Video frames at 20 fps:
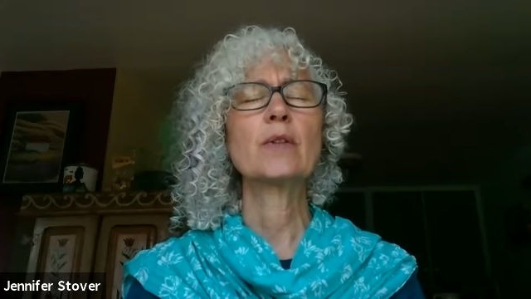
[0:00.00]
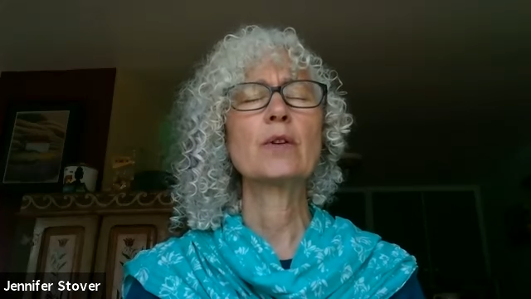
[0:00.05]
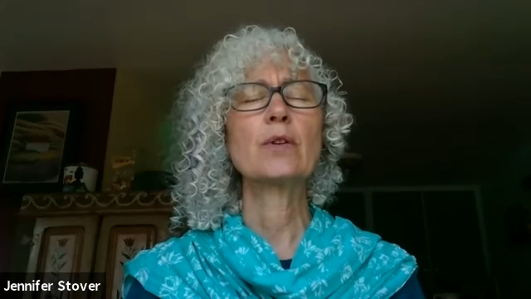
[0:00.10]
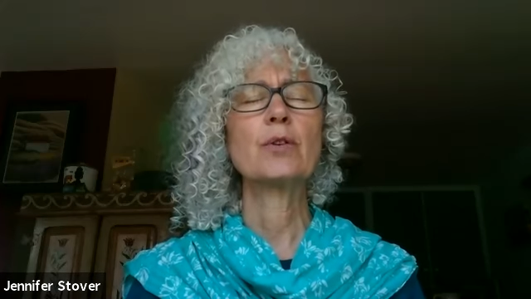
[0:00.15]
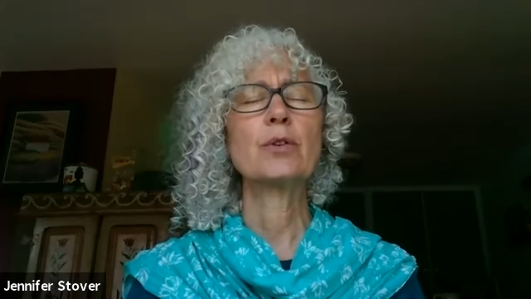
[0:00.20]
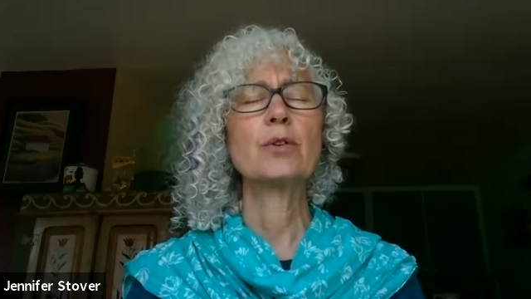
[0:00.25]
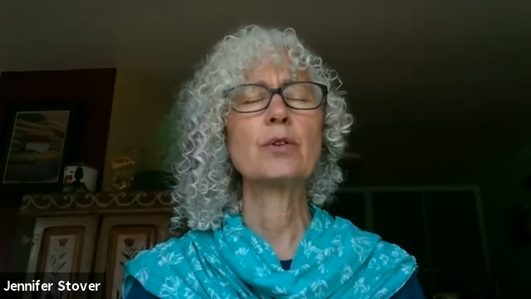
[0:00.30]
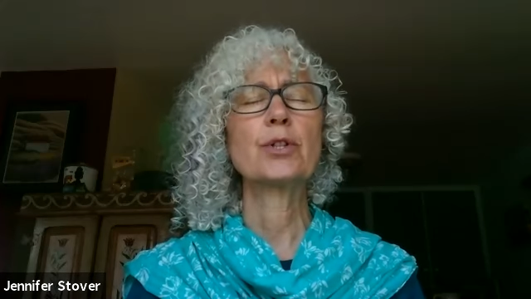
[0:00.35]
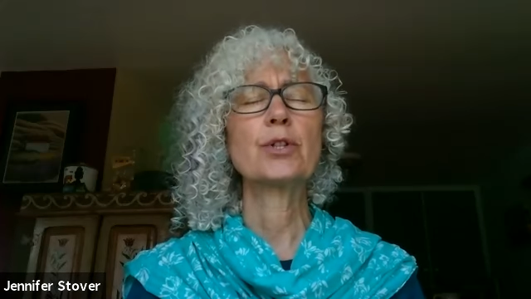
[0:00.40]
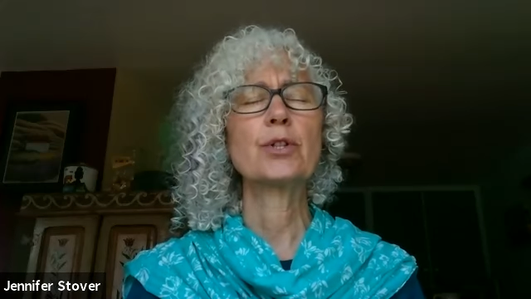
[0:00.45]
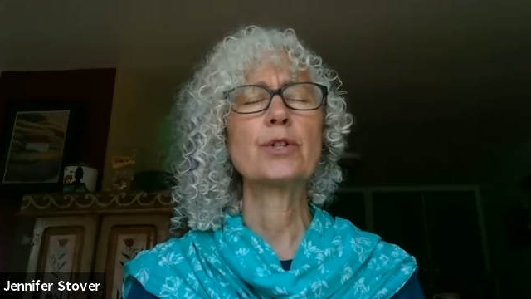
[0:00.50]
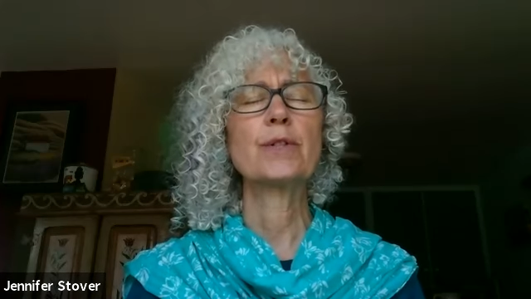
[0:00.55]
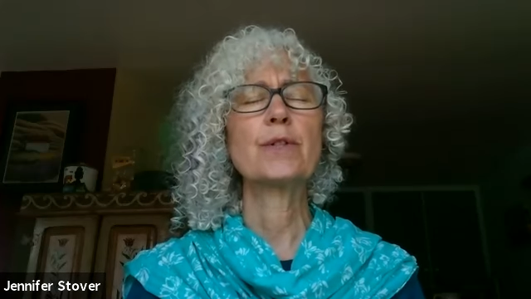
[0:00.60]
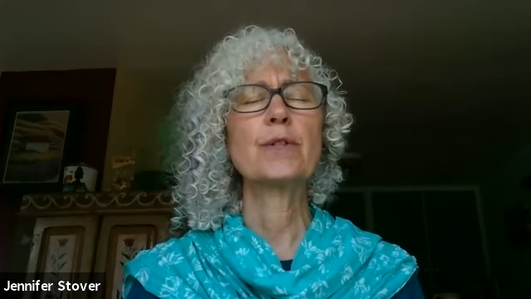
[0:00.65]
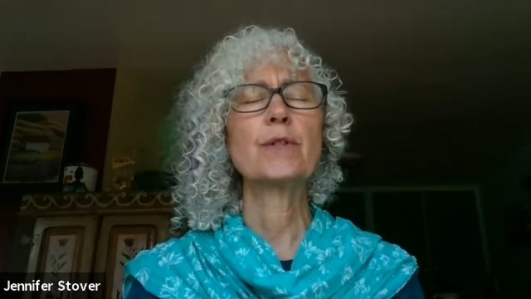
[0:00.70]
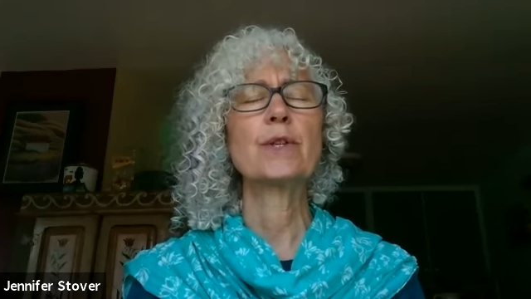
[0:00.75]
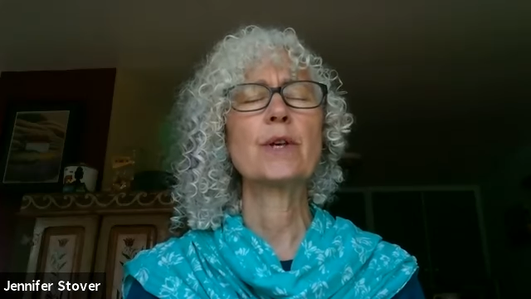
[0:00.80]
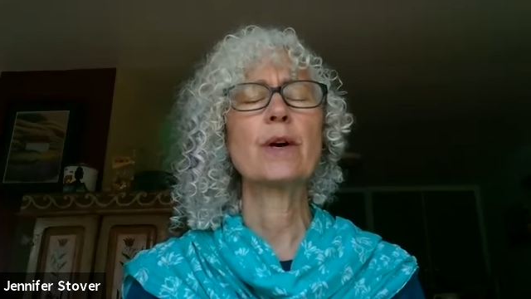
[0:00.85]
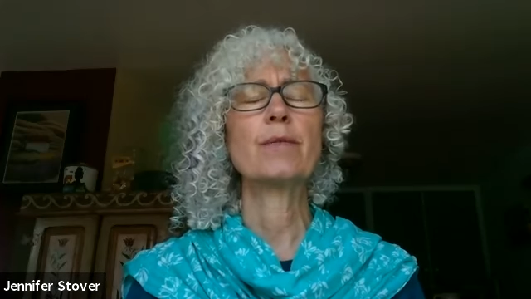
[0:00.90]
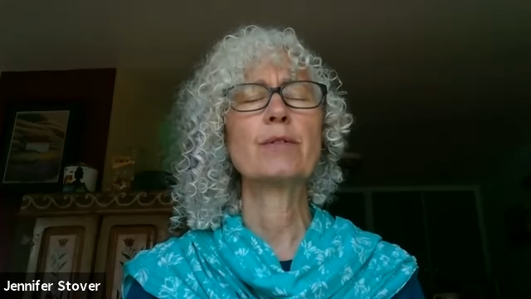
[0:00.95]

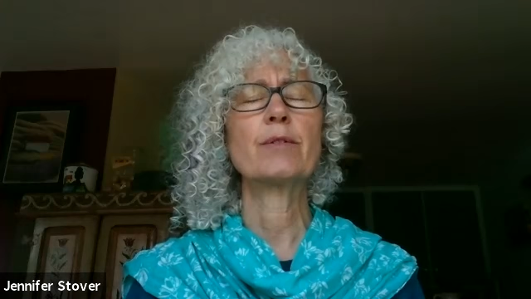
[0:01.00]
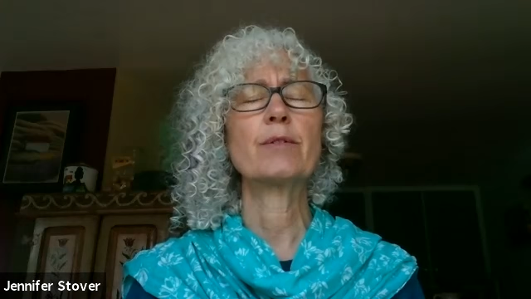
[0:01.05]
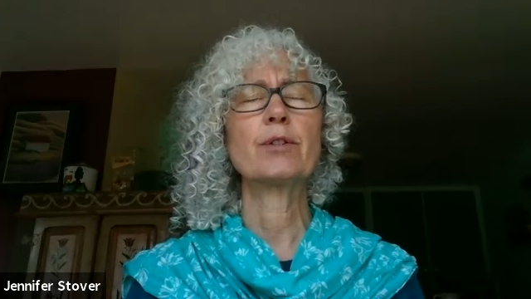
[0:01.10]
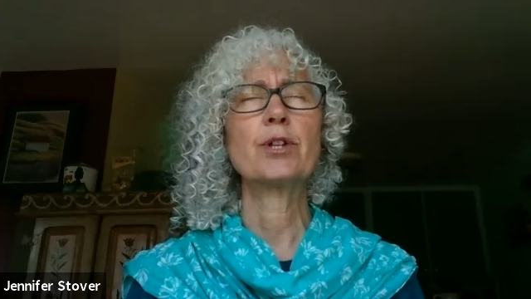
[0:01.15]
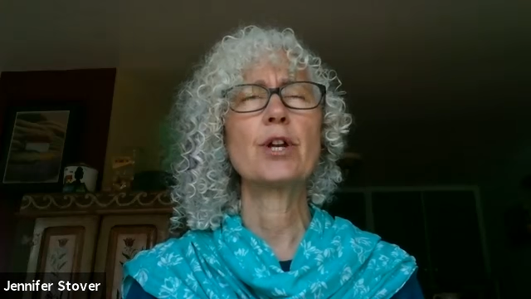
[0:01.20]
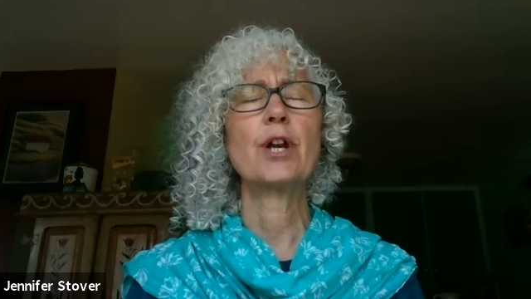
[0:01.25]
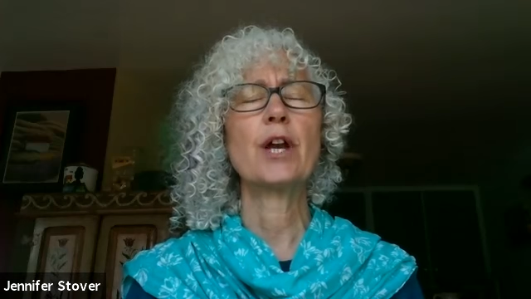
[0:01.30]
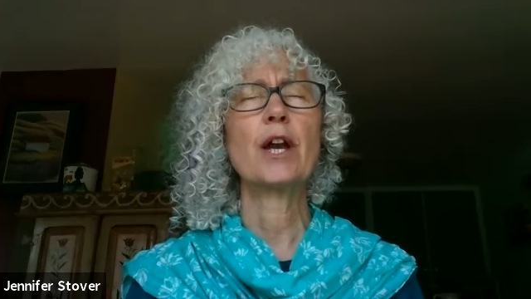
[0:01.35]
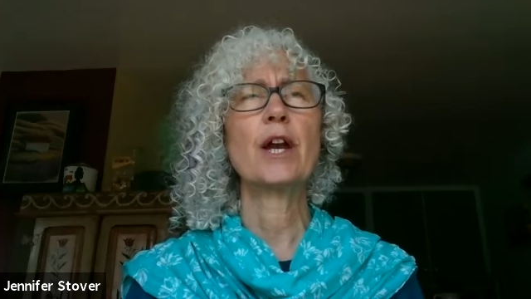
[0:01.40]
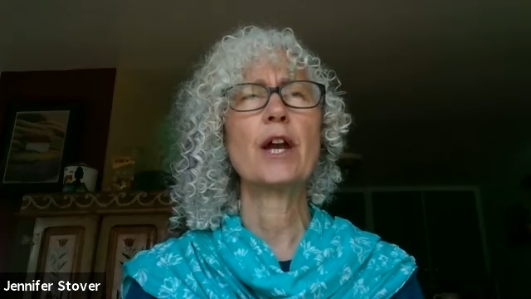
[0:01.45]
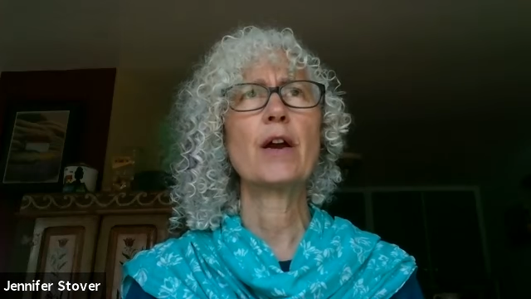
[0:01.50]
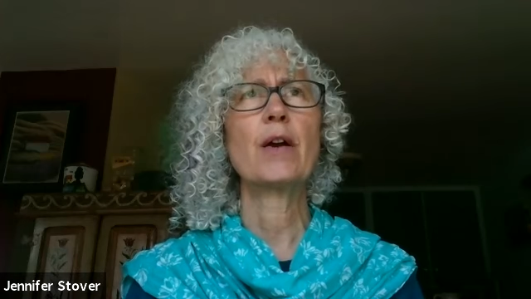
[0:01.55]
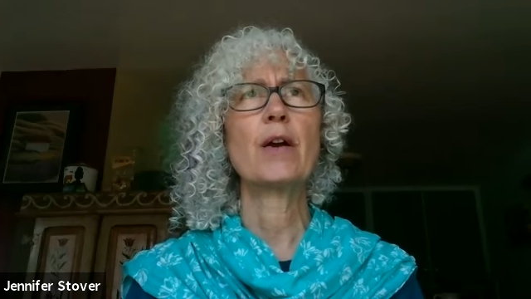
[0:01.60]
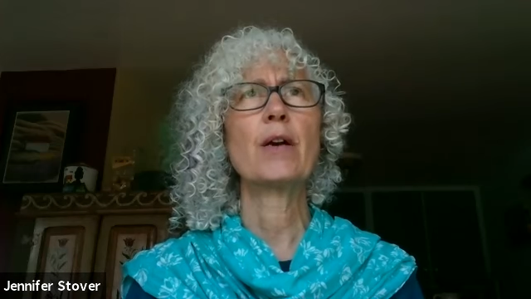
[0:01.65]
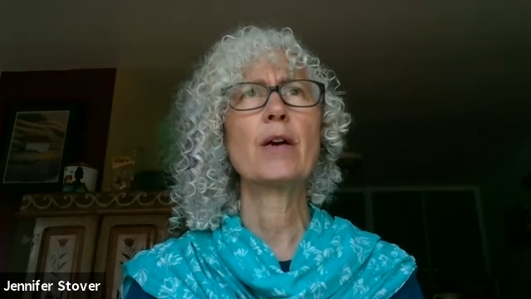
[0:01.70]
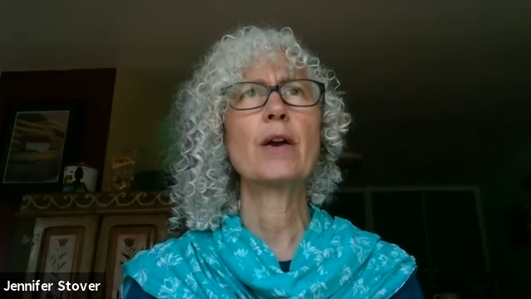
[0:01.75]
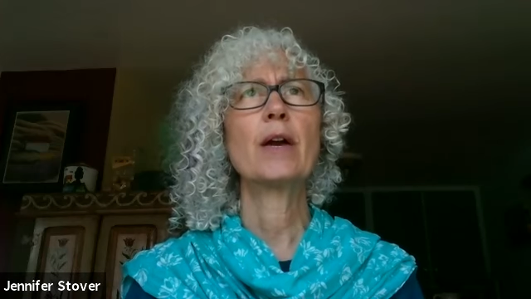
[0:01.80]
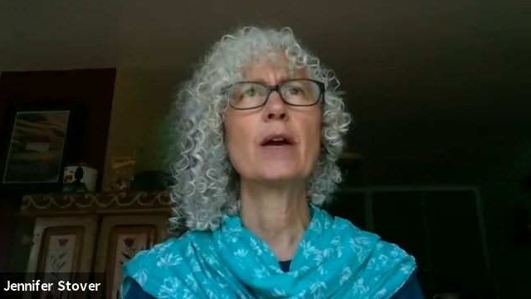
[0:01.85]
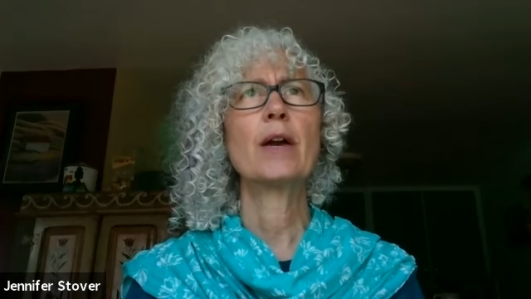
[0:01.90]
cushions of a chair.